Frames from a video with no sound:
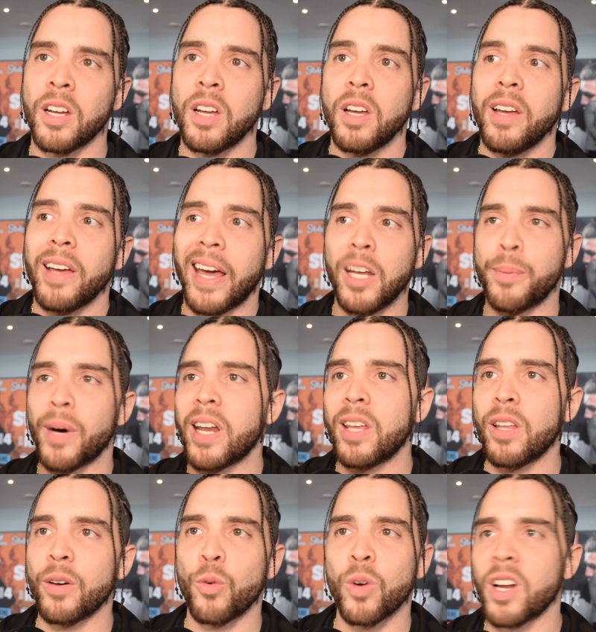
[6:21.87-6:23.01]

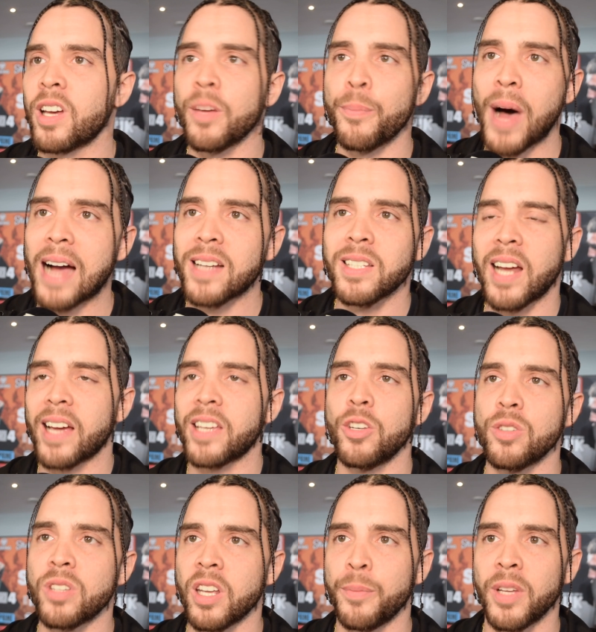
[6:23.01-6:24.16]
Anybody with a good boxing IQ
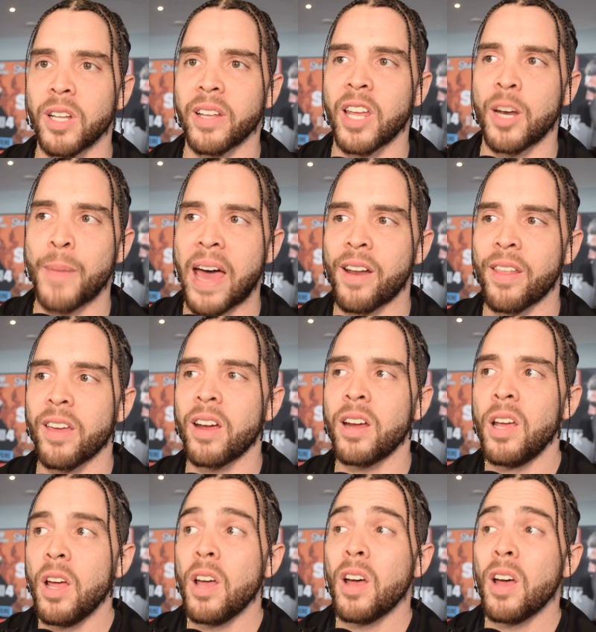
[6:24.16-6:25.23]
is going to be able to get him out of there.